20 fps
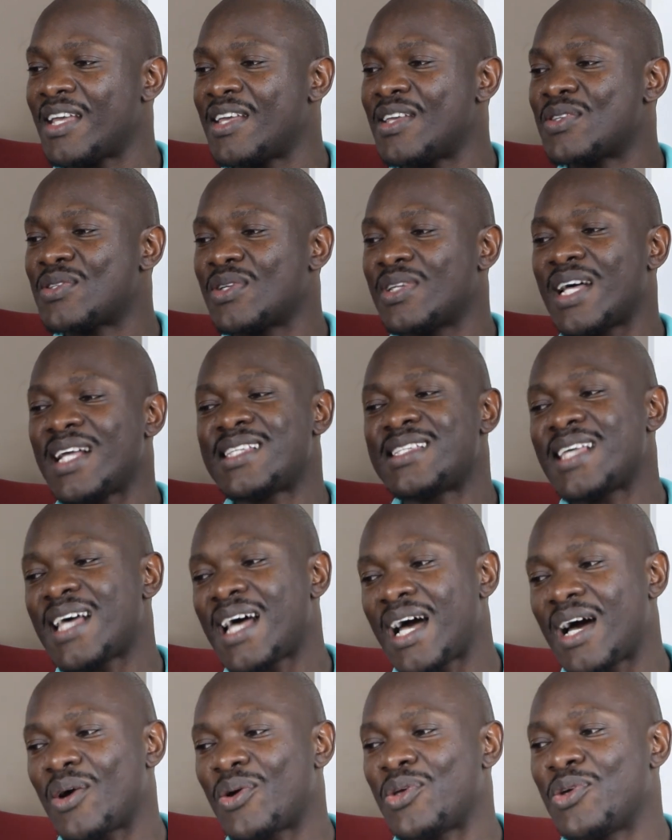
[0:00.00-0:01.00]
So that's
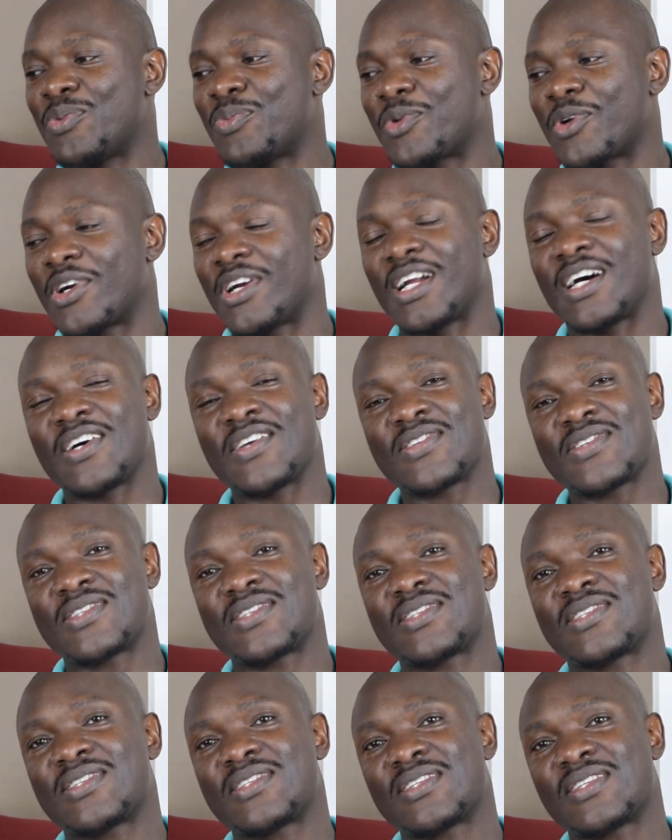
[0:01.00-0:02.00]
how you
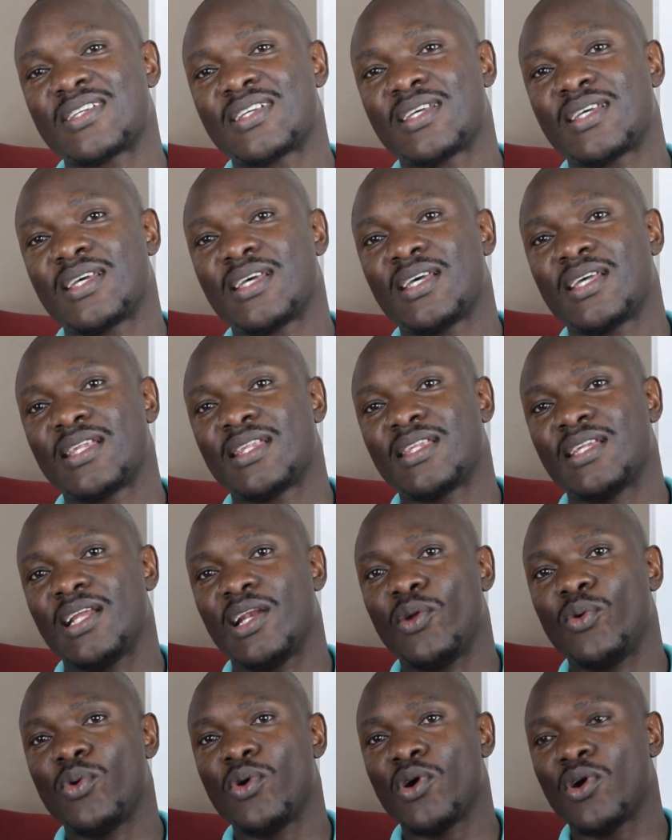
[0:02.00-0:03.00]
pronounce the
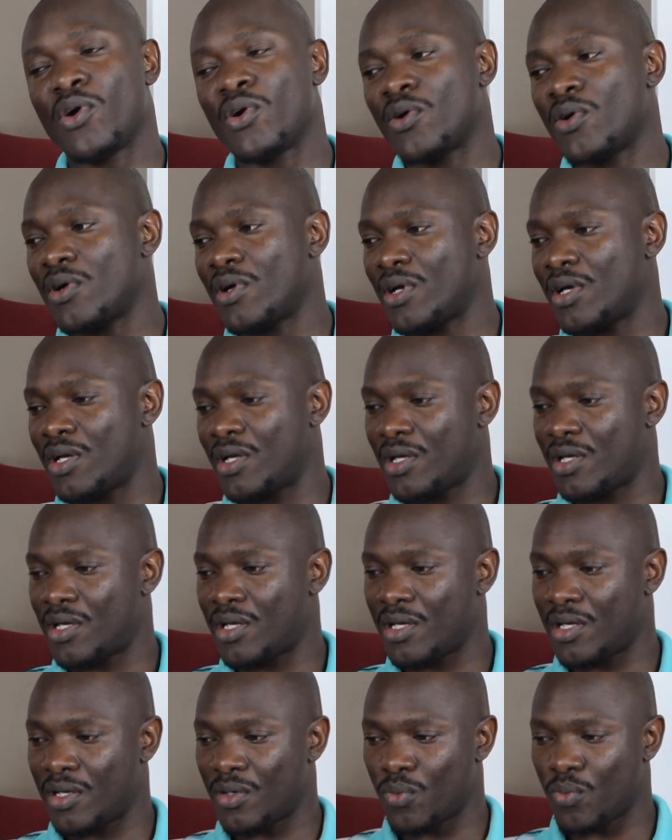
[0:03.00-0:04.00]
Luo
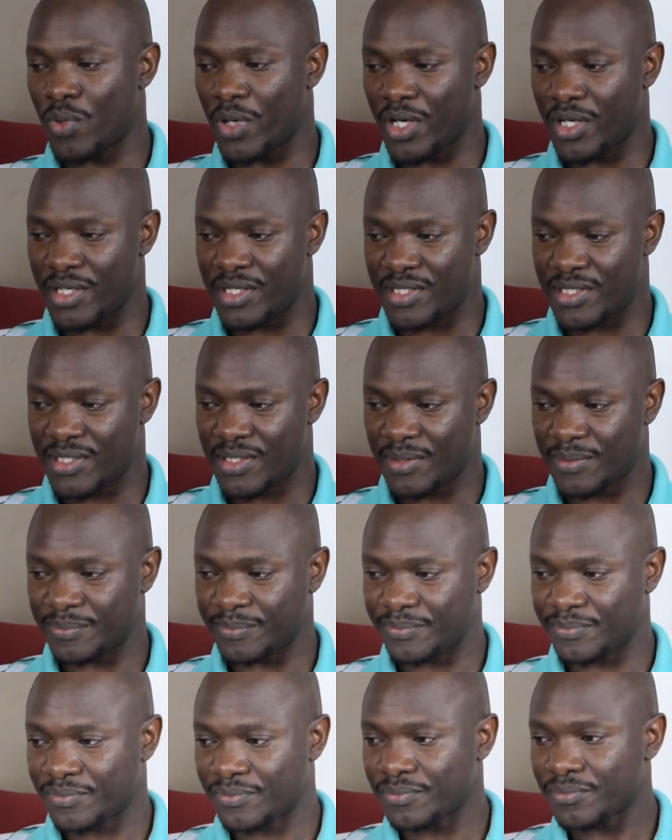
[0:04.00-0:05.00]
words.
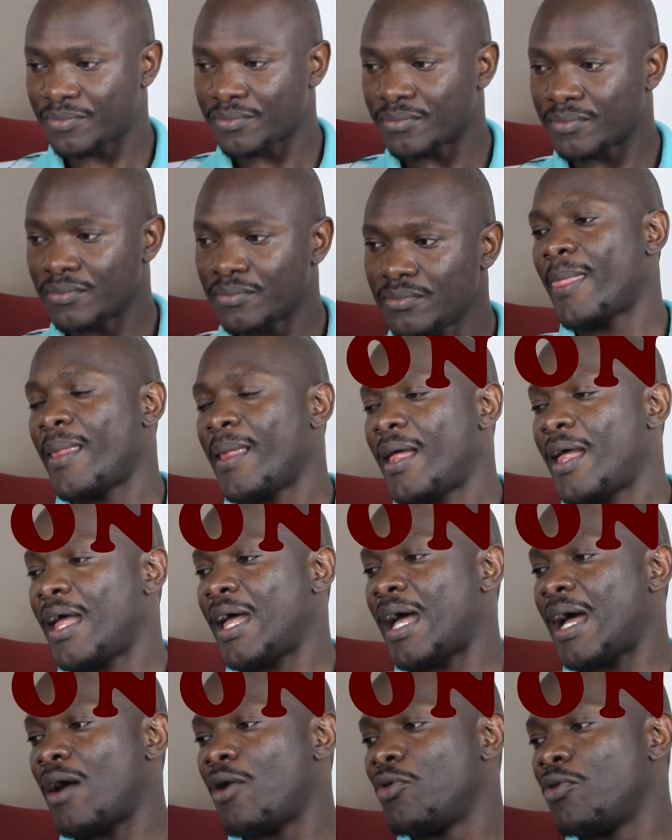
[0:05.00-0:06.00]

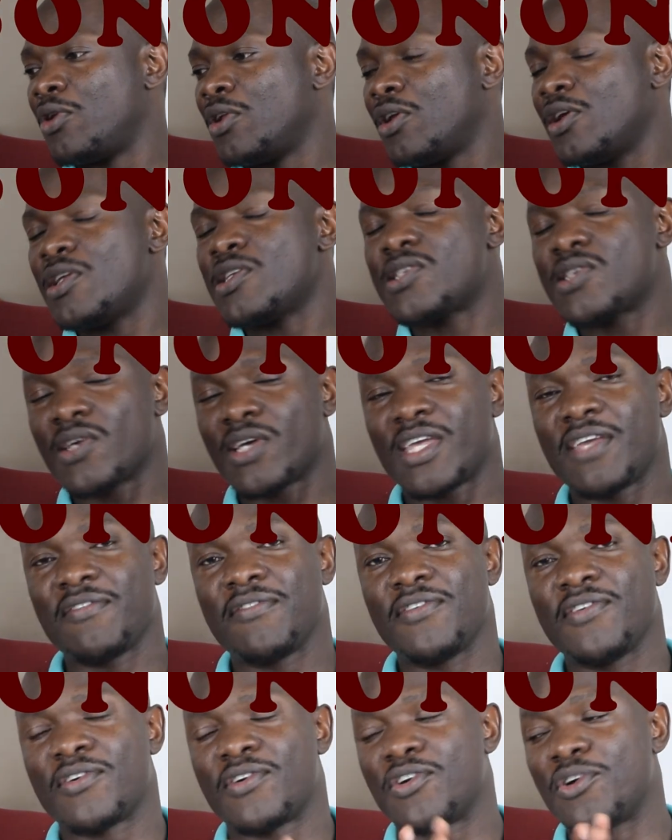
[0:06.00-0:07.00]
I will also give
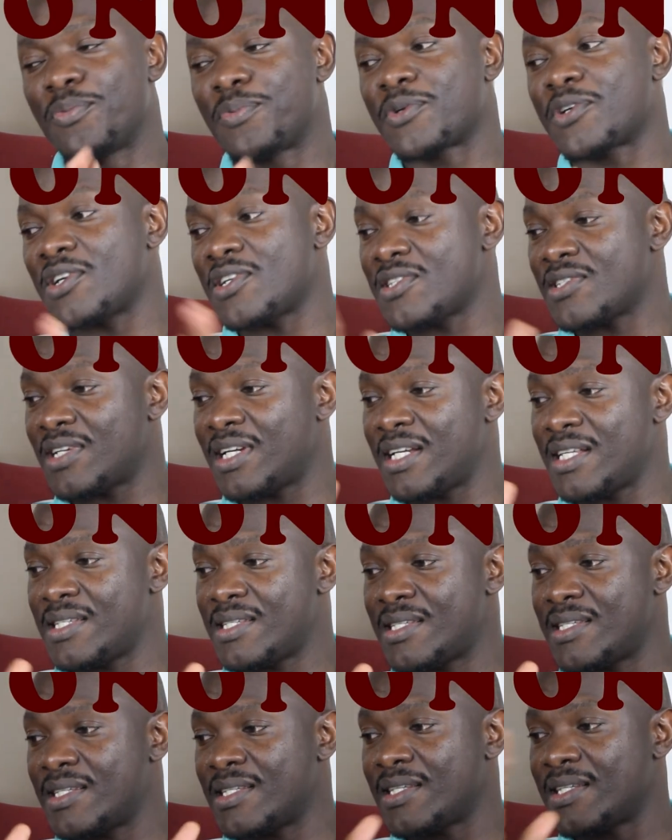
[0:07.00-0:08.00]
you grouped
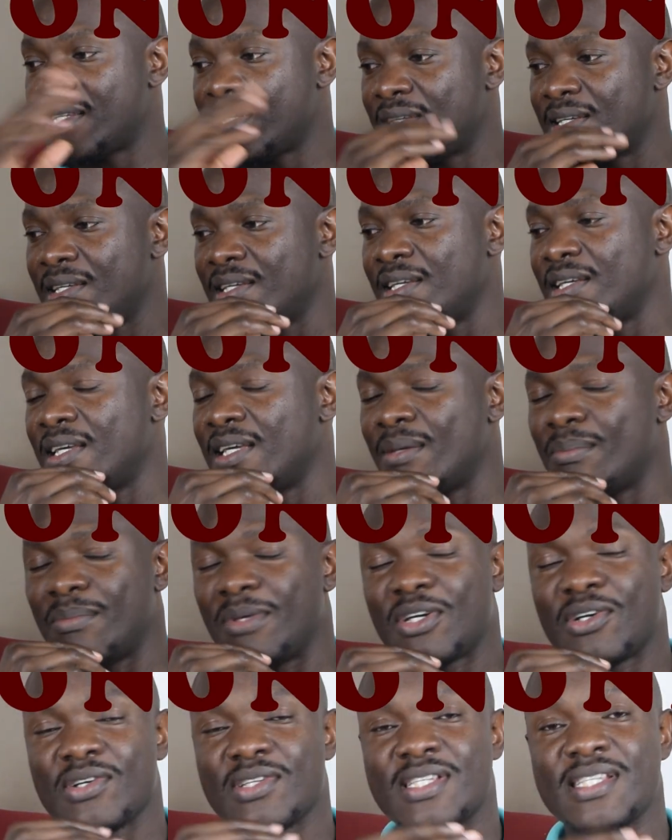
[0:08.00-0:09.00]
consonants
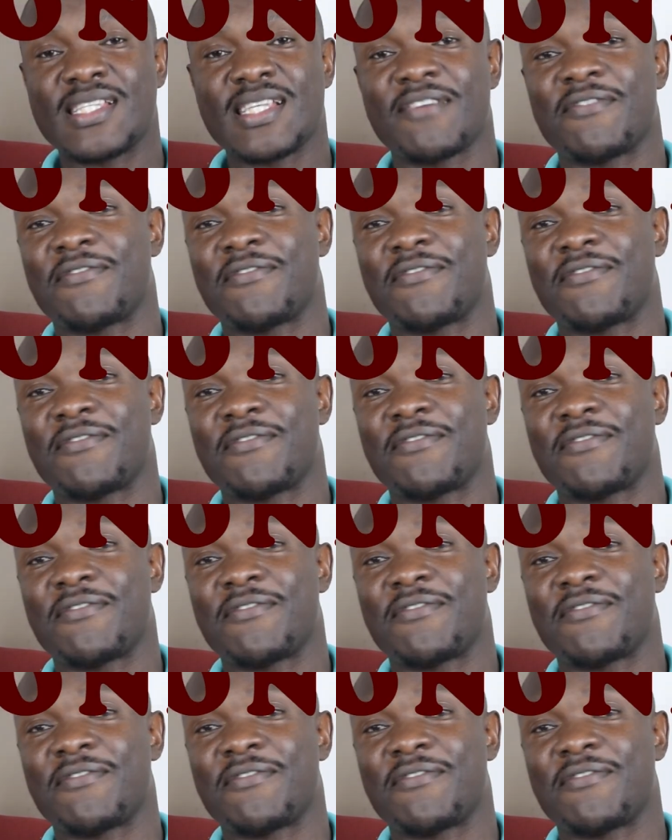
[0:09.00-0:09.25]
because these are